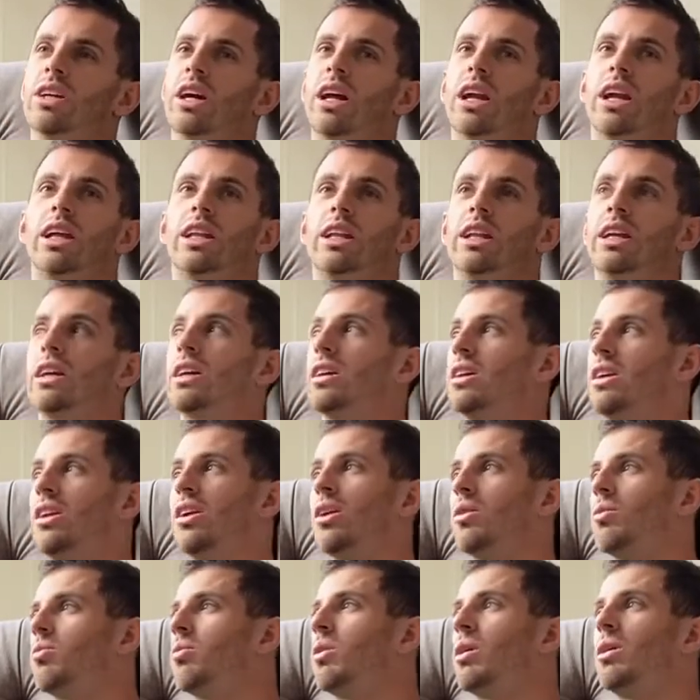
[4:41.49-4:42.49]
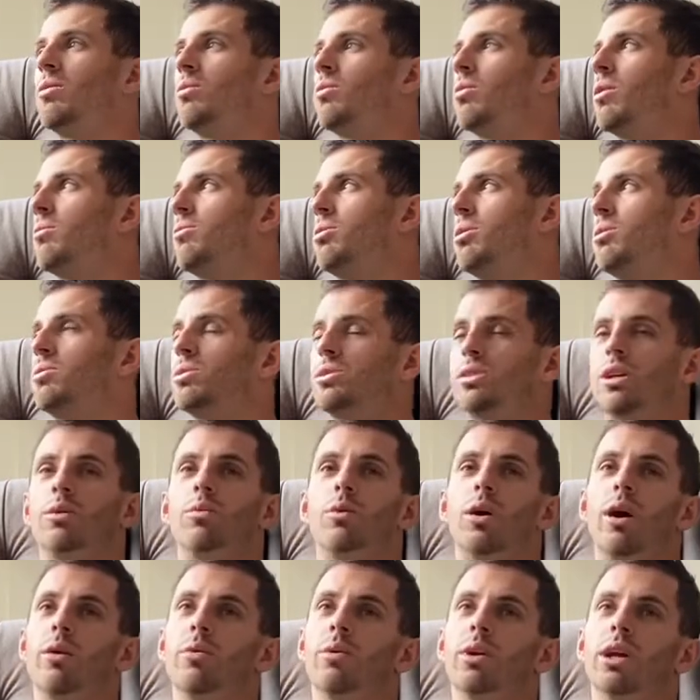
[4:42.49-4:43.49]
And I think, you know, when, when people say,
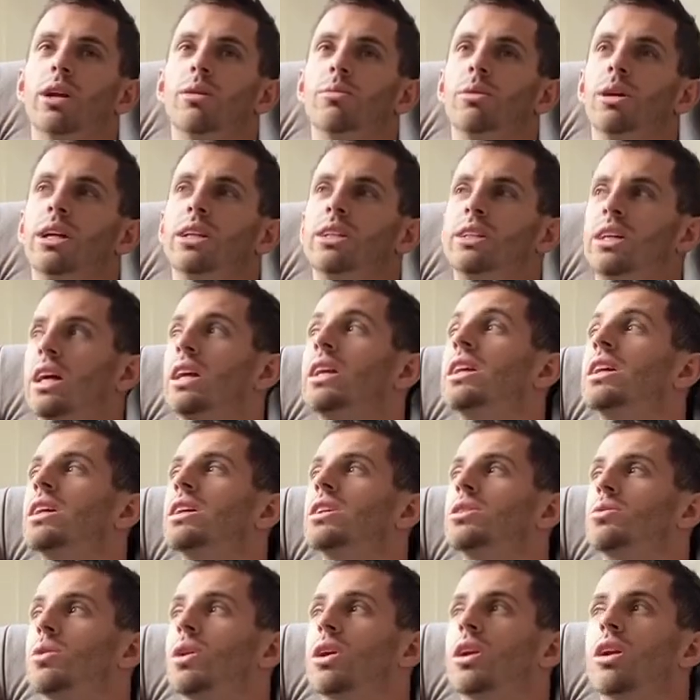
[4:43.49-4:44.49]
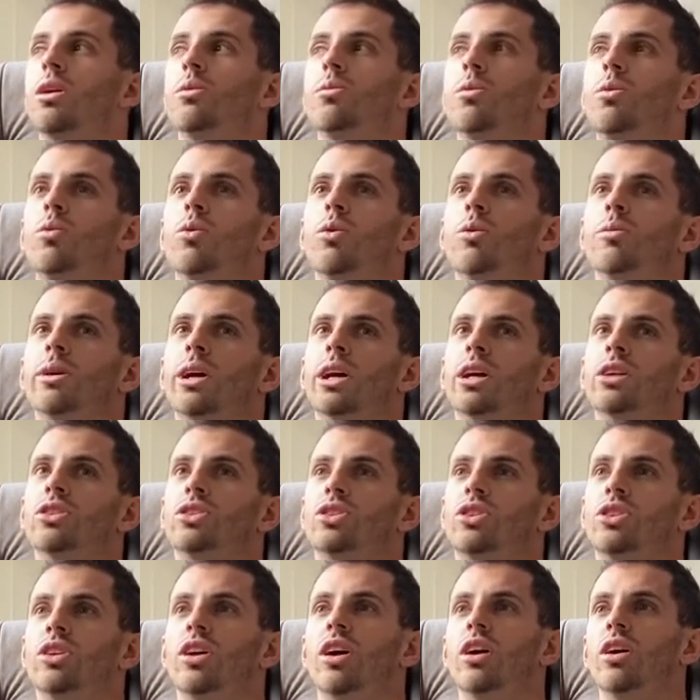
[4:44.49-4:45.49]
where are we going to be in 10 years with global warming and
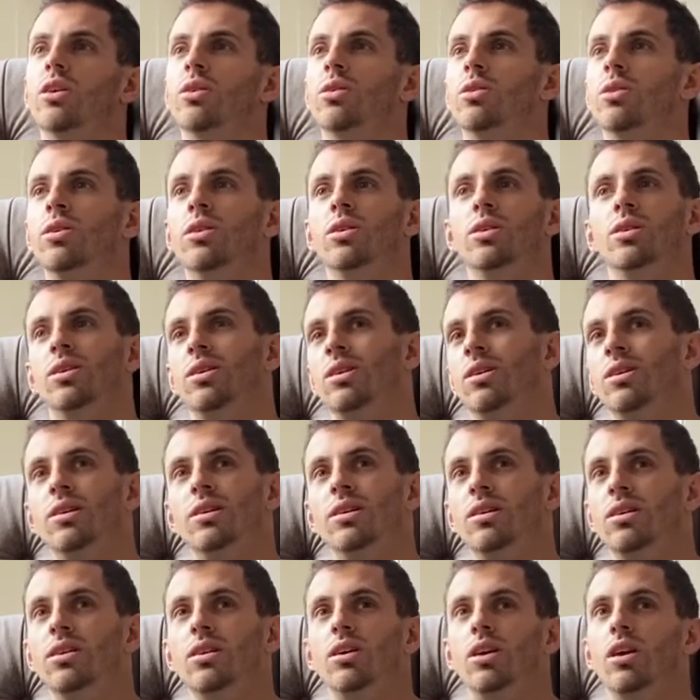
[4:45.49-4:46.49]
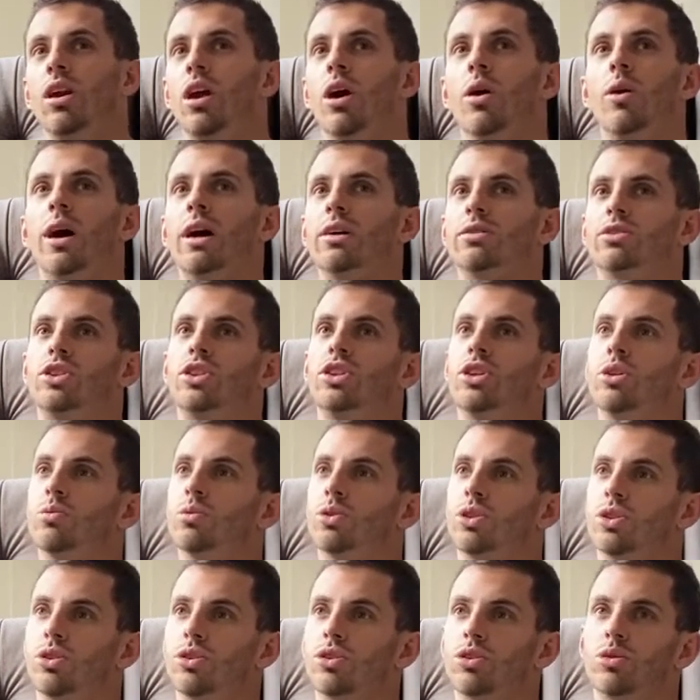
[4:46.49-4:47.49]
snow? Low altitude
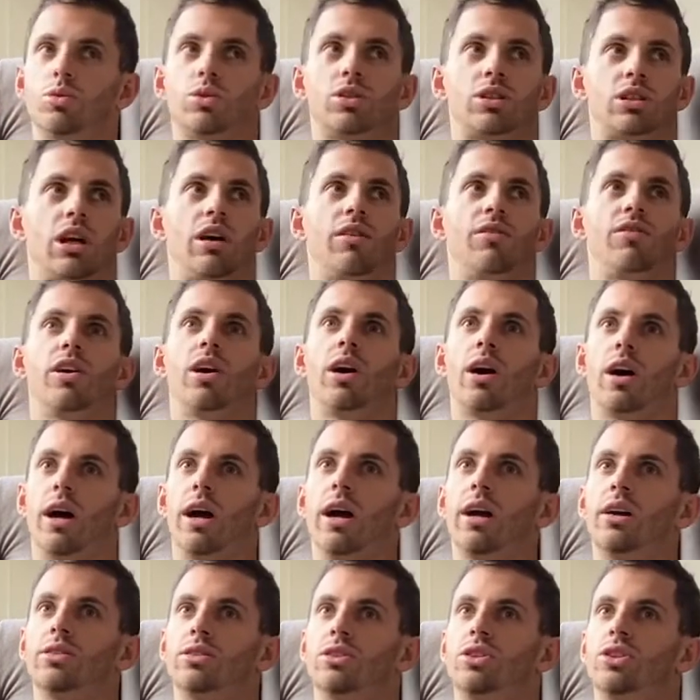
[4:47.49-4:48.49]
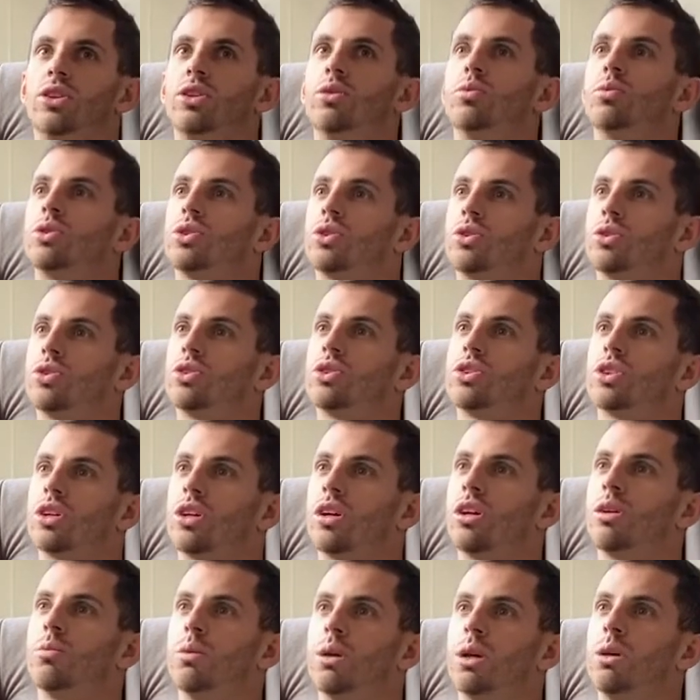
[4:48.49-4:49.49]
resorts will suffer. High altitude resorts are
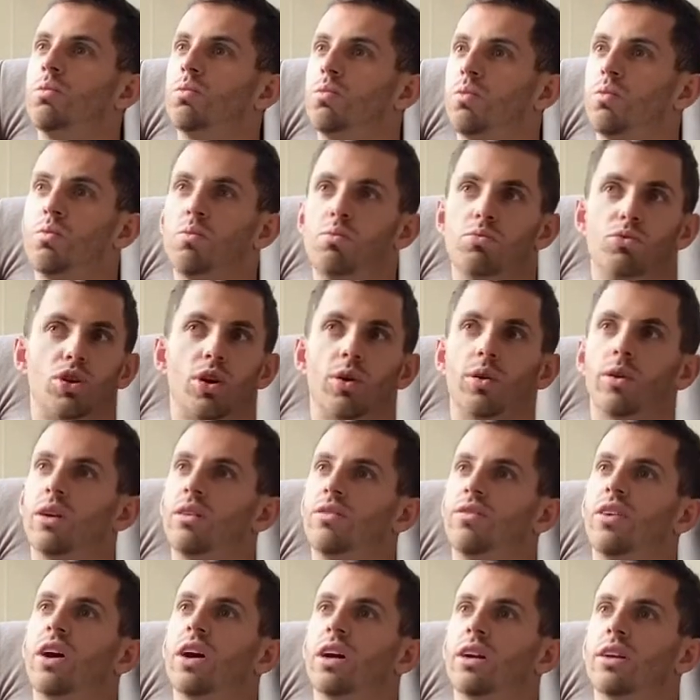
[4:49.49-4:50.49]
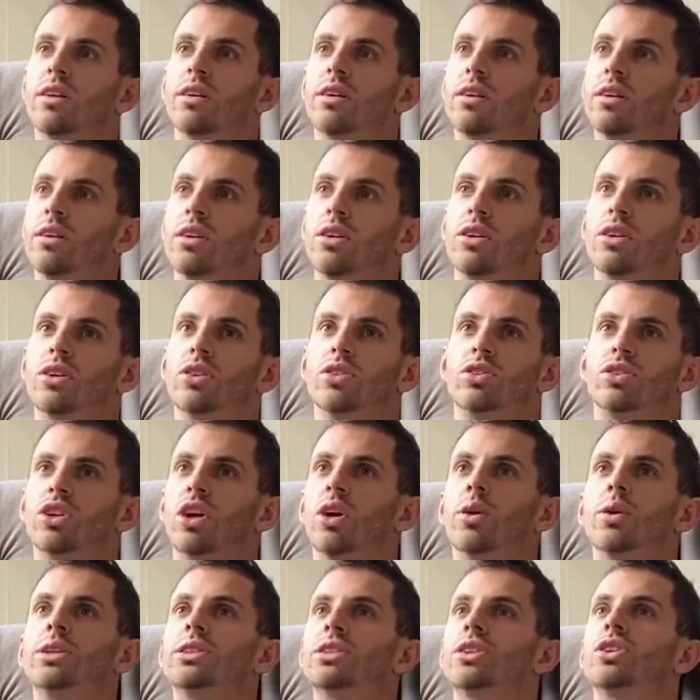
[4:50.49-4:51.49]
going to be totally fine. Yeah, sure. The
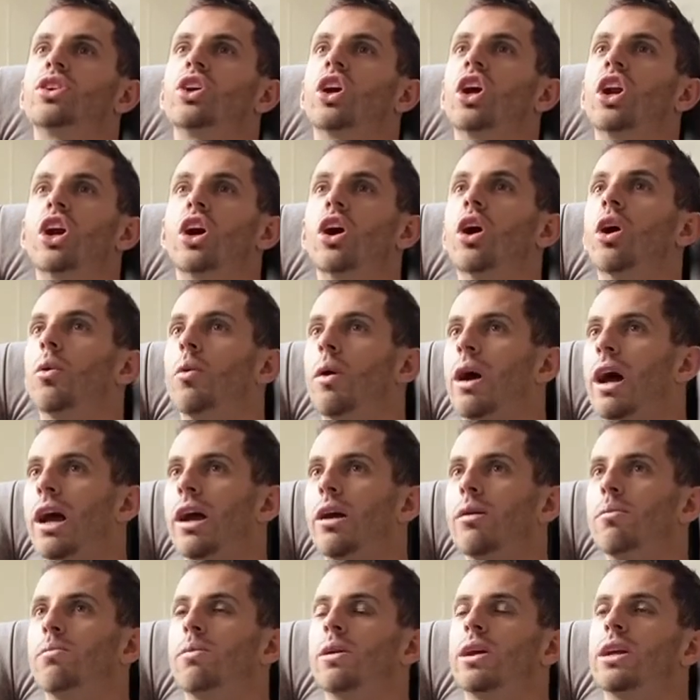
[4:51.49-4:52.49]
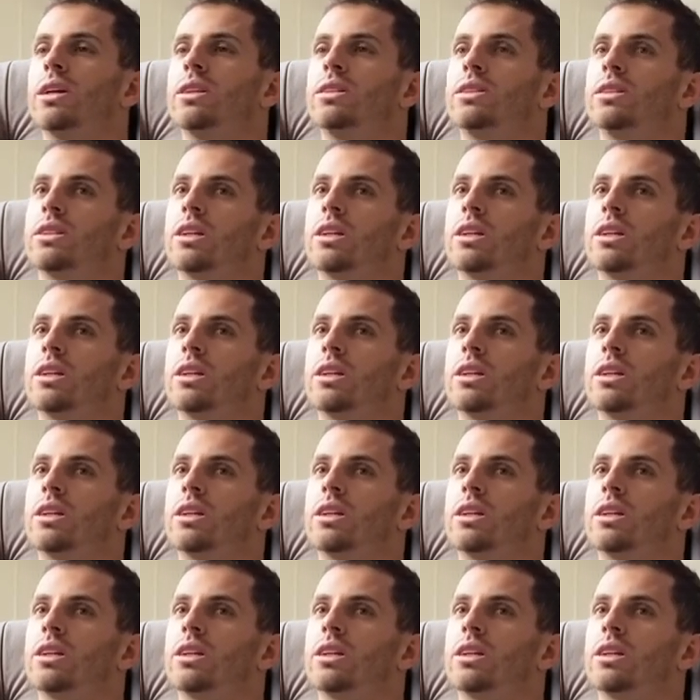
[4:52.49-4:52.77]
snow isn't going to go away, but it's, no.